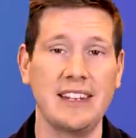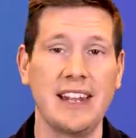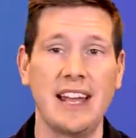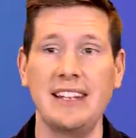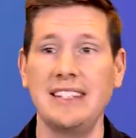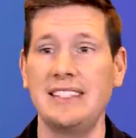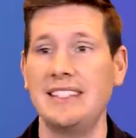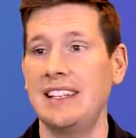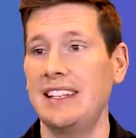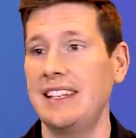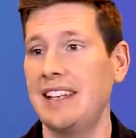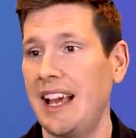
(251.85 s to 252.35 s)

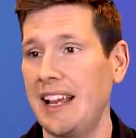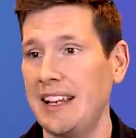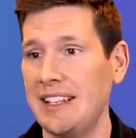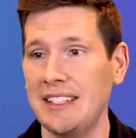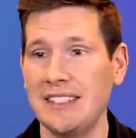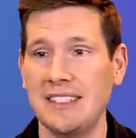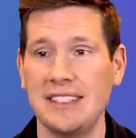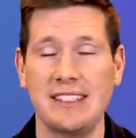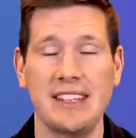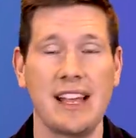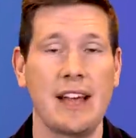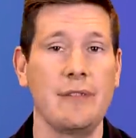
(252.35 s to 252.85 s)

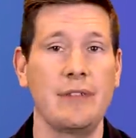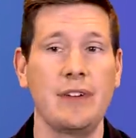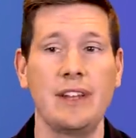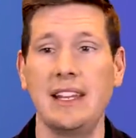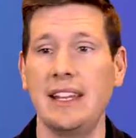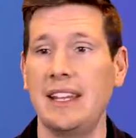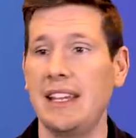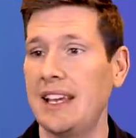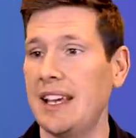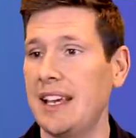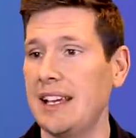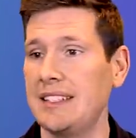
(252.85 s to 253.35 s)

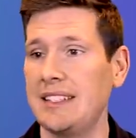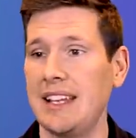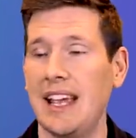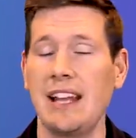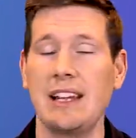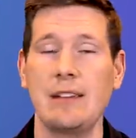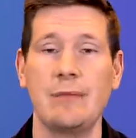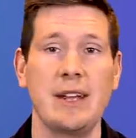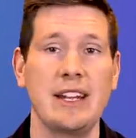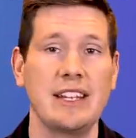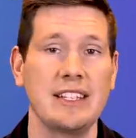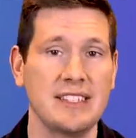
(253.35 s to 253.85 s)
1997 hit
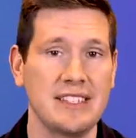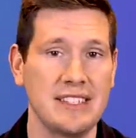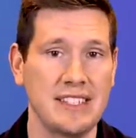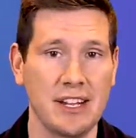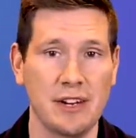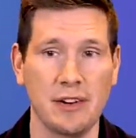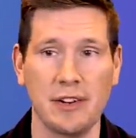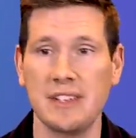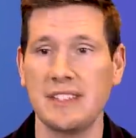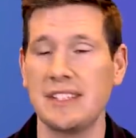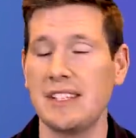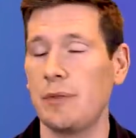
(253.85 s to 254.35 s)
animated
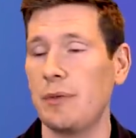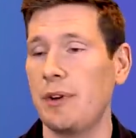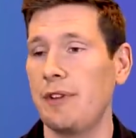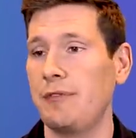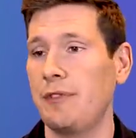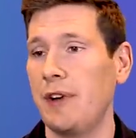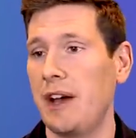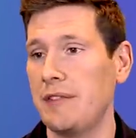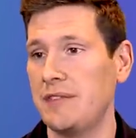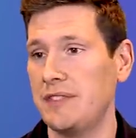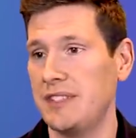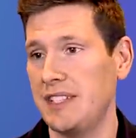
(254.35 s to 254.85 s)
series that went
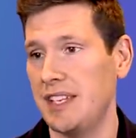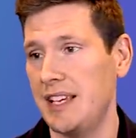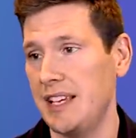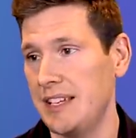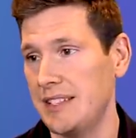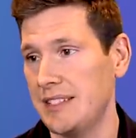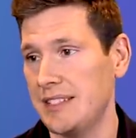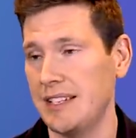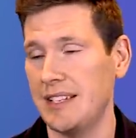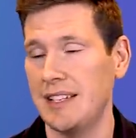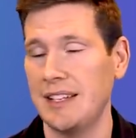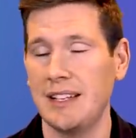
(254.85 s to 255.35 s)
five
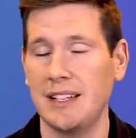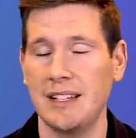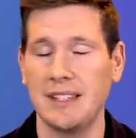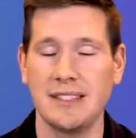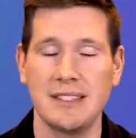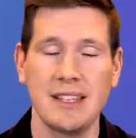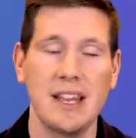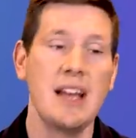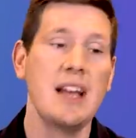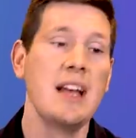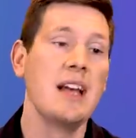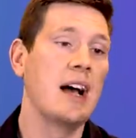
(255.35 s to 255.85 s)

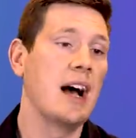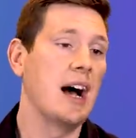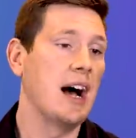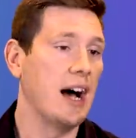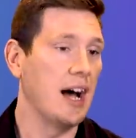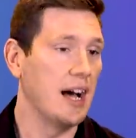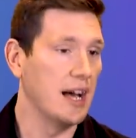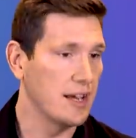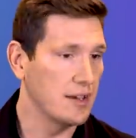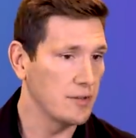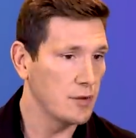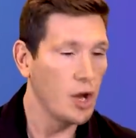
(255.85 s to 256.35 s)
seasons.
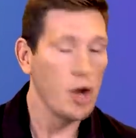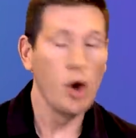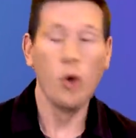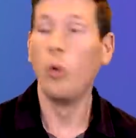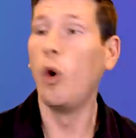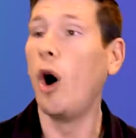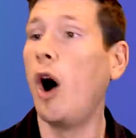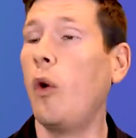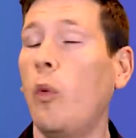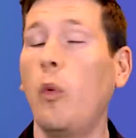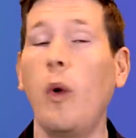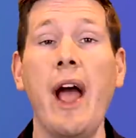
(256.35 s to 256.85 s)
Uh,
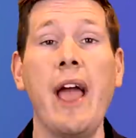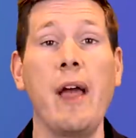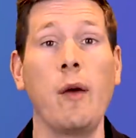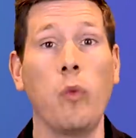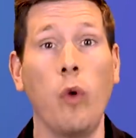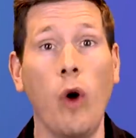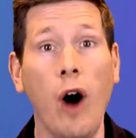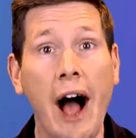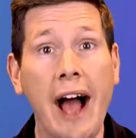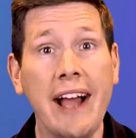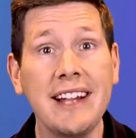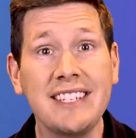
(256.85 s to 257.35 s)
whoa, wait,
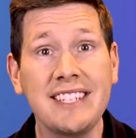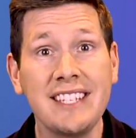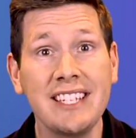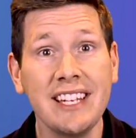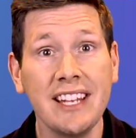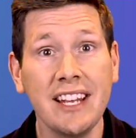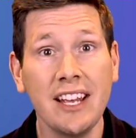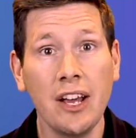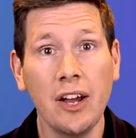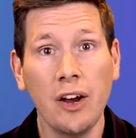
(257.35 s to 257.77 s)
what?